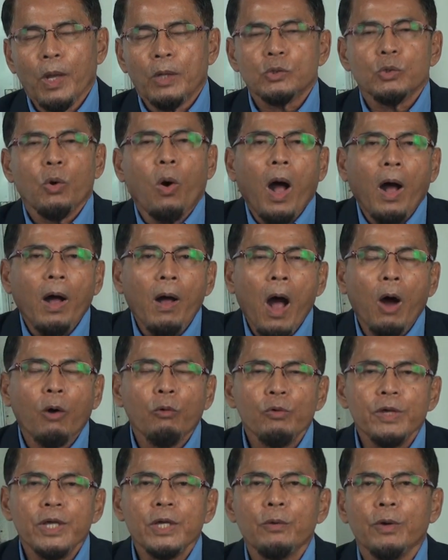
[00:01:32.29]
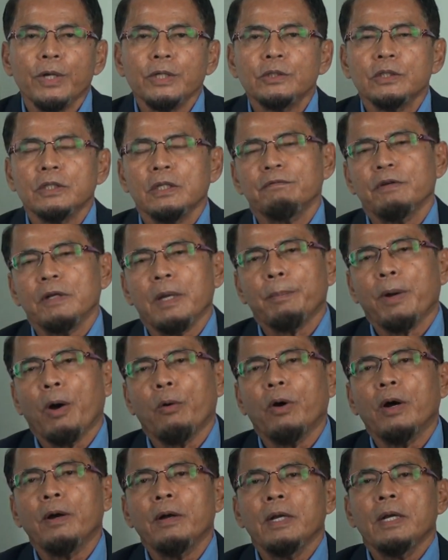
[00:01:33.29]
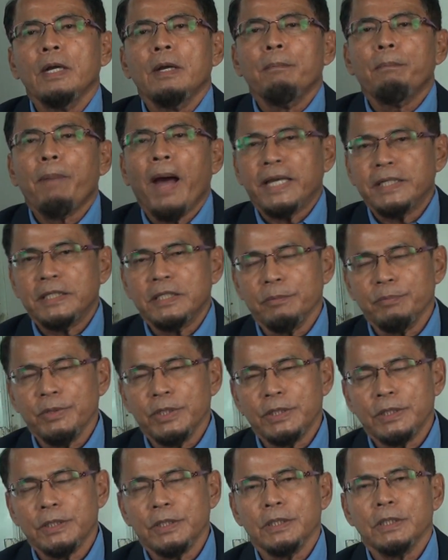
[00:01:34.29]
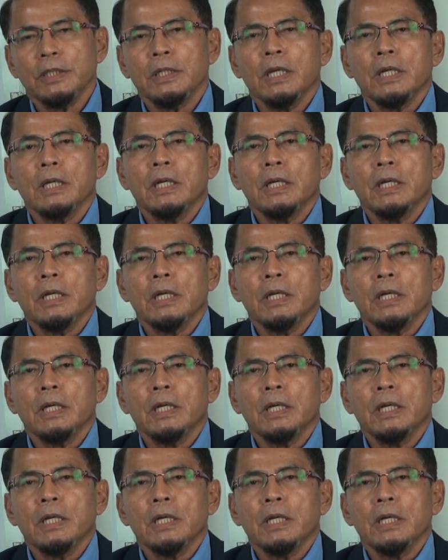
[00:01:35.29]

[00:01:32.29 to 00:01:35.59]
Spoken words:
So how are we going to develop our Pi-CBT